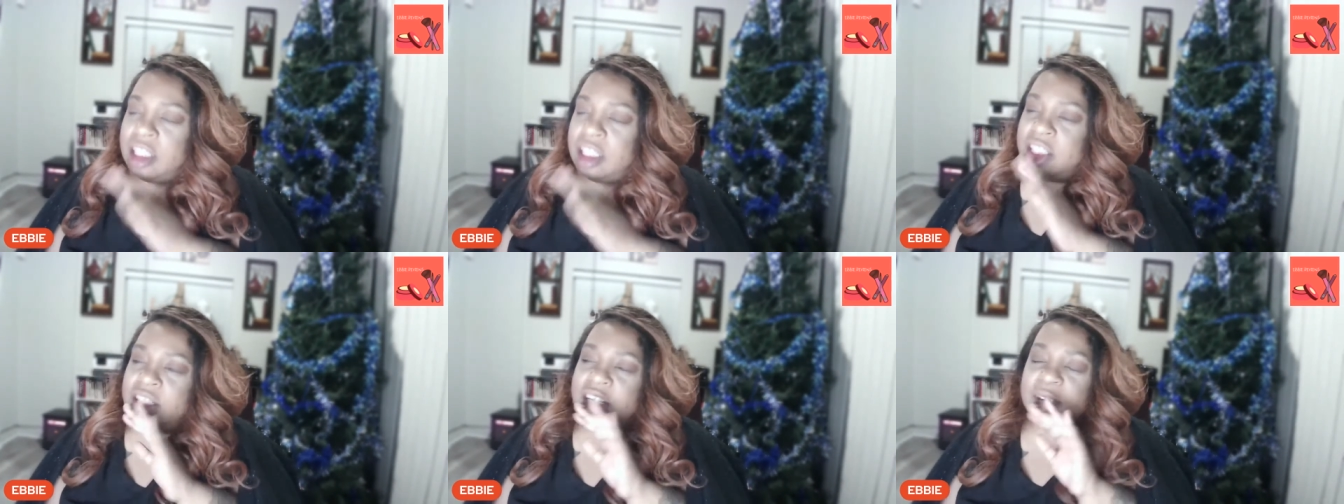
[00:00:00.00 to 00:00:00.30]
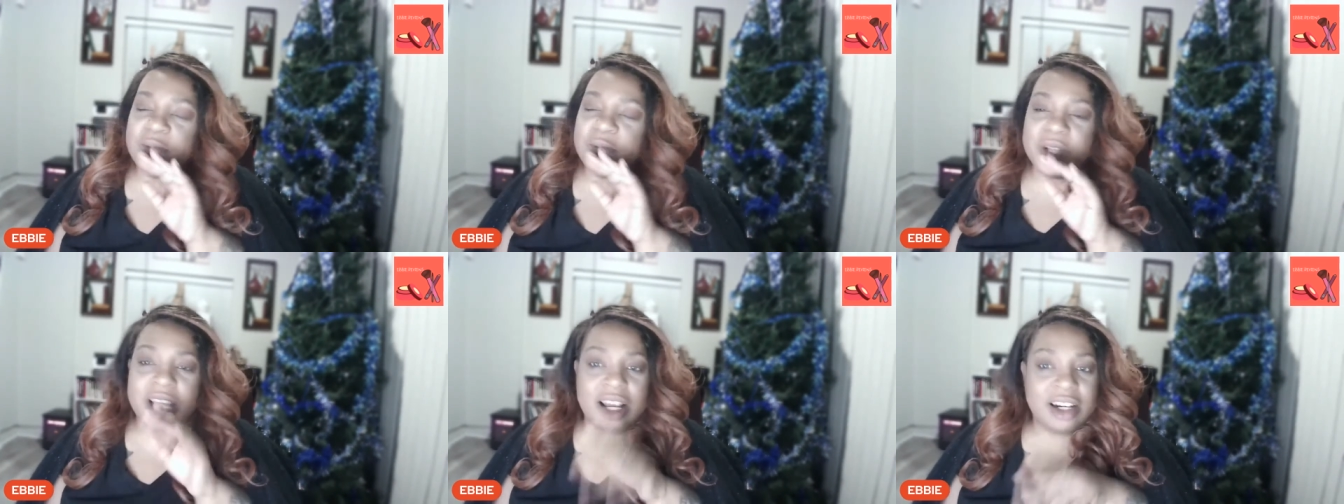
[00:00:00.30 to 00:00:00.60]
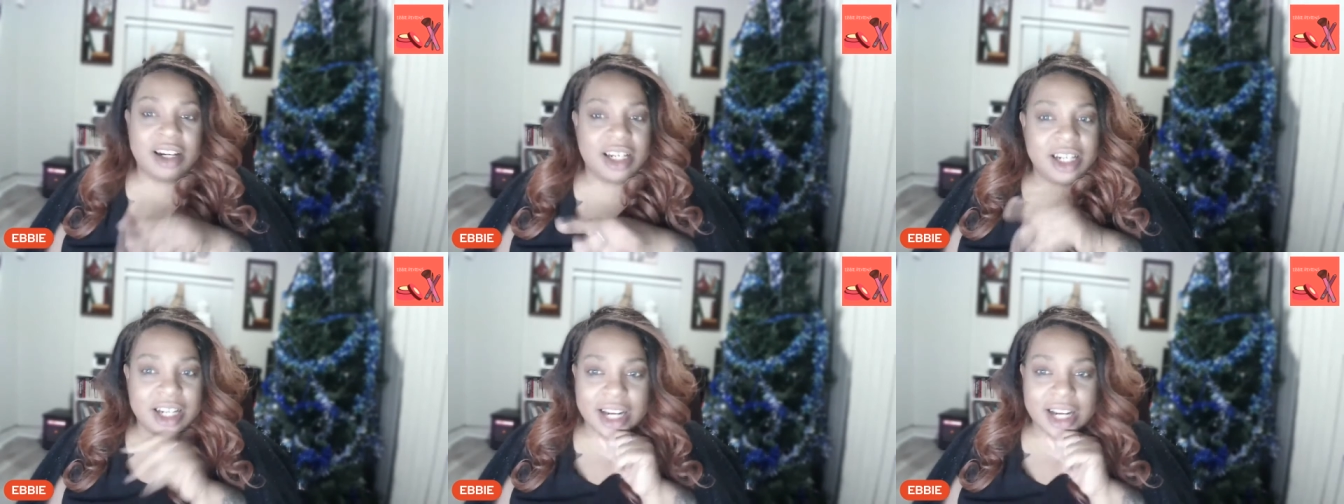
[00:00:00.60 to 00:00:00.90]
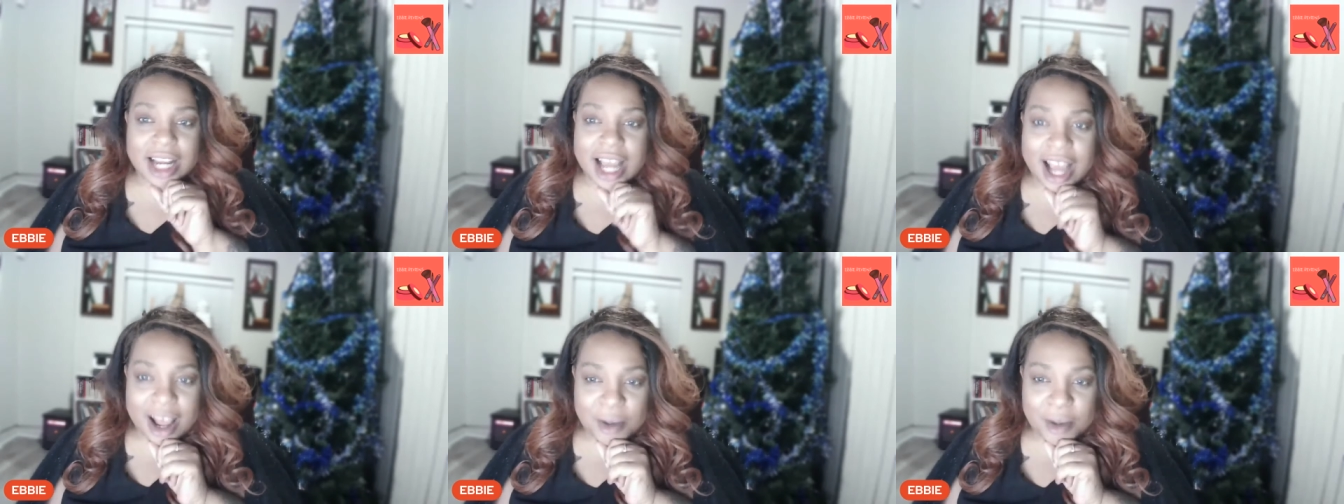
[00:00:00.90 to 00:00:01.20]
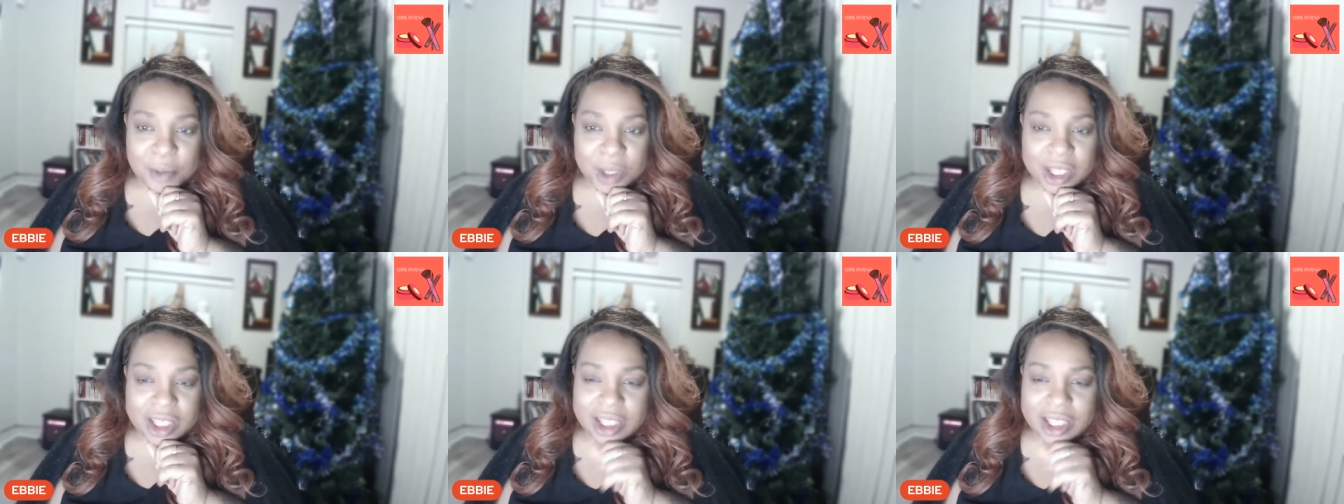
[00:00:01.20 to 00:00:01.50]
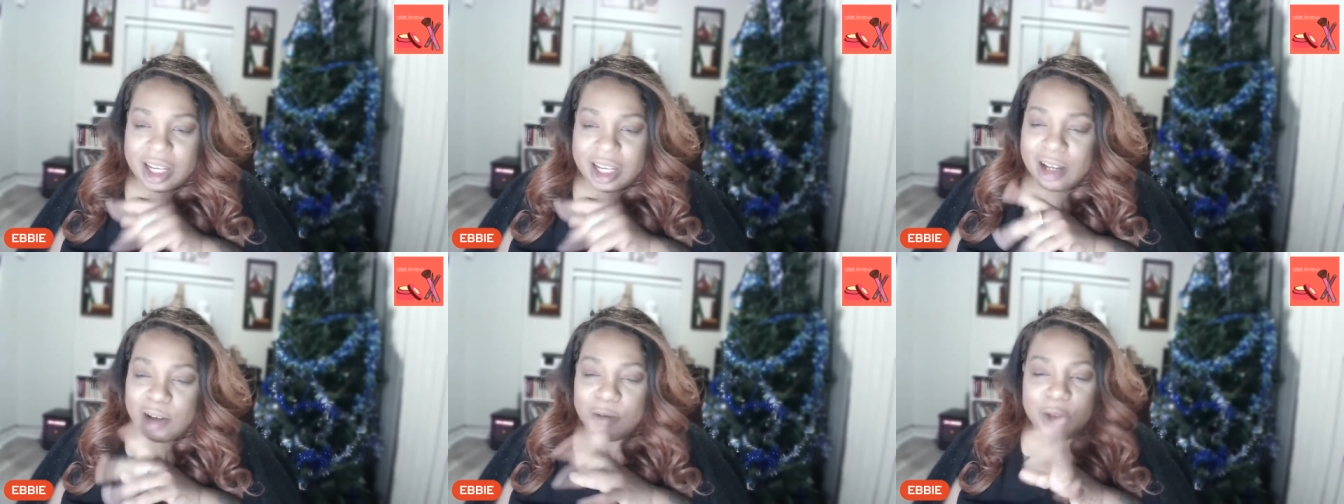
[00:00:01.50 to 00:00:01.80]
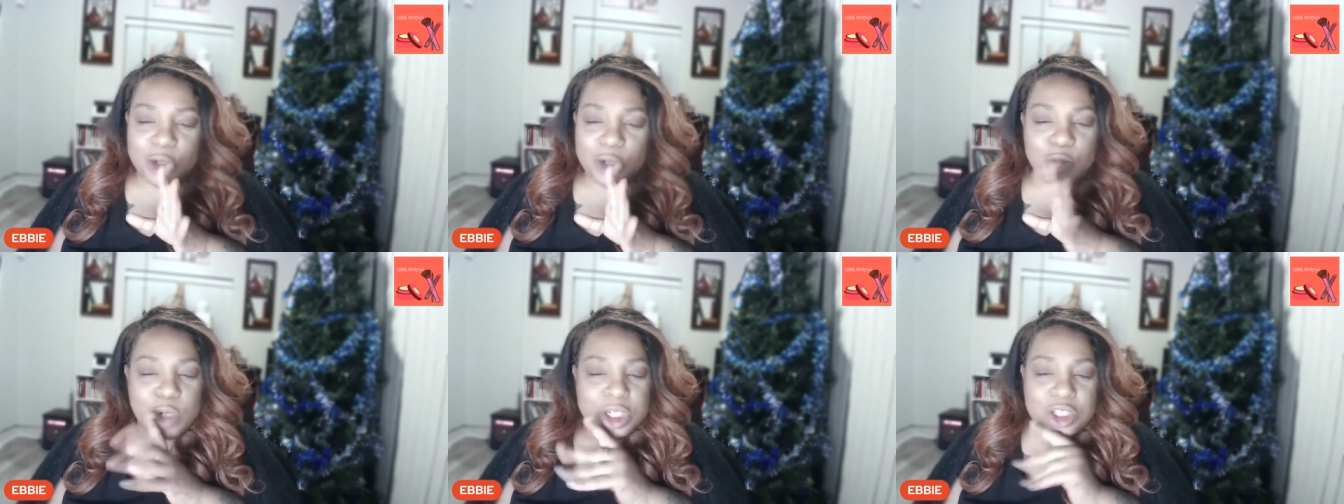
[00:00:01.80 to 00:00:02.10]
Jump down in the comments.
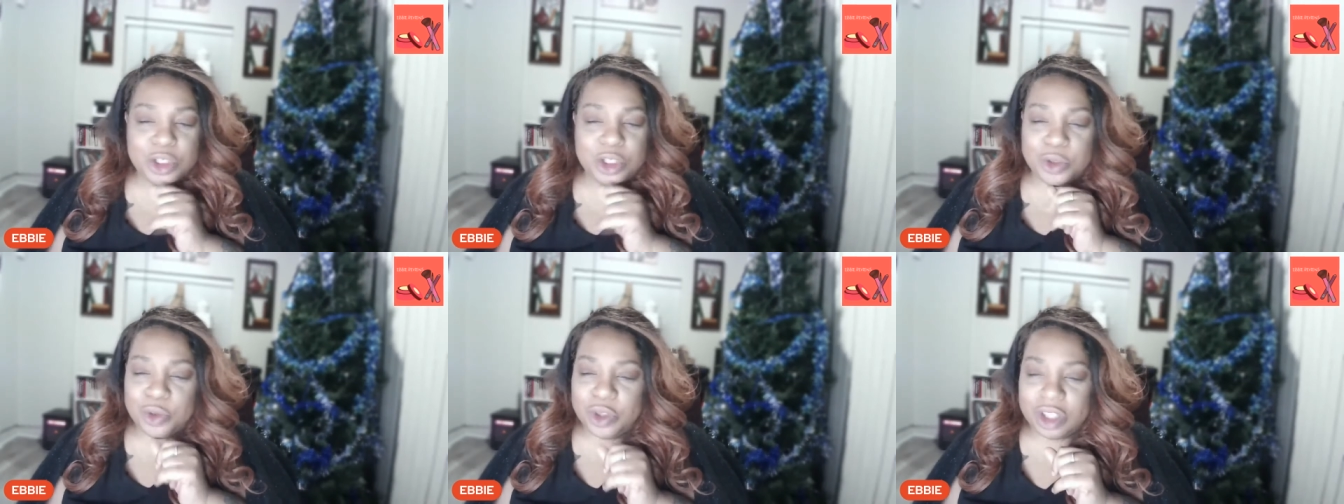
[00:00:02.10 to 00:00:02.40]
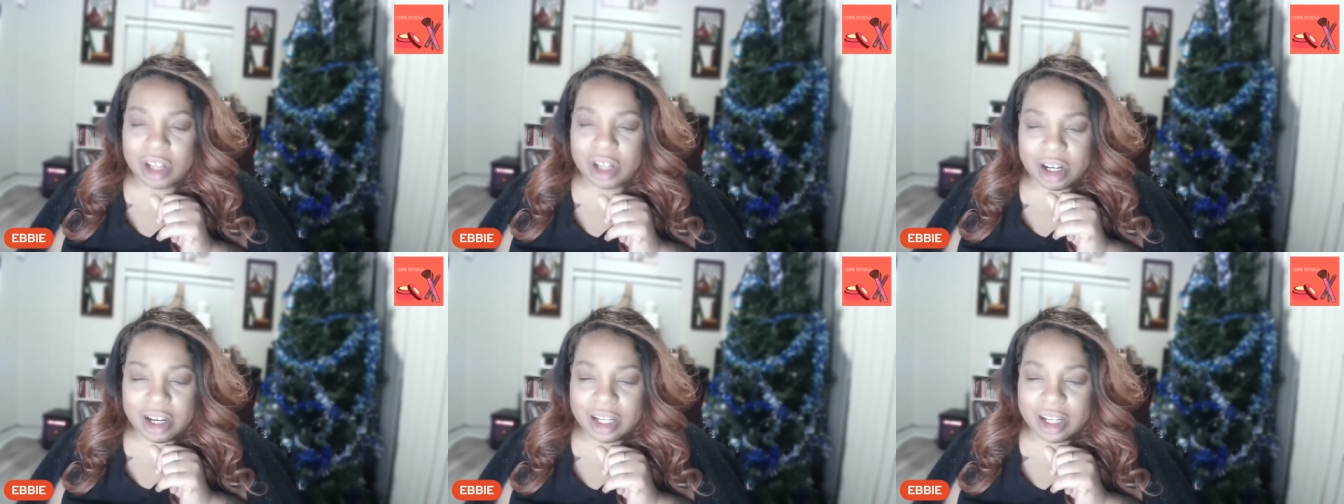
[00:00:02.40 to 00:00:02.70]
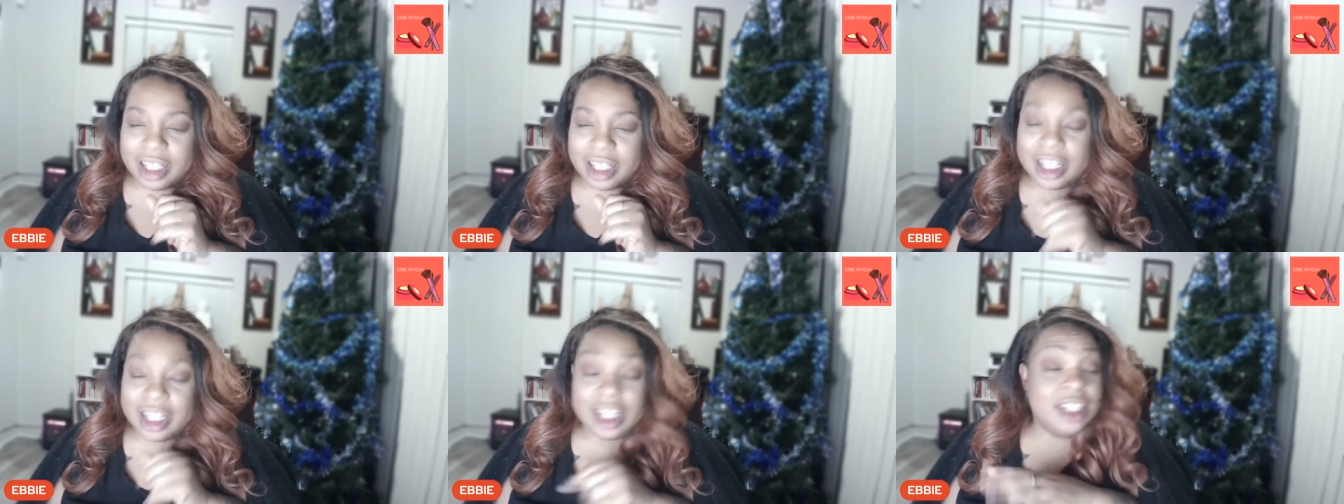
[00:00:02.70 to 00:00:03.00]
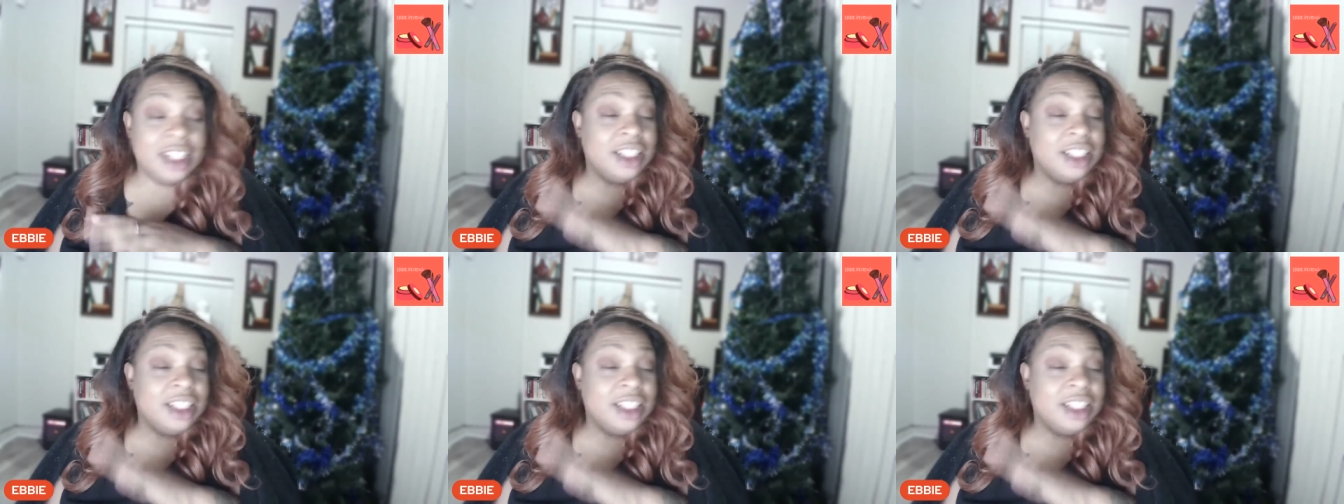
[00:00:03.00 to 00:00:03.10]
Tell me what you thought.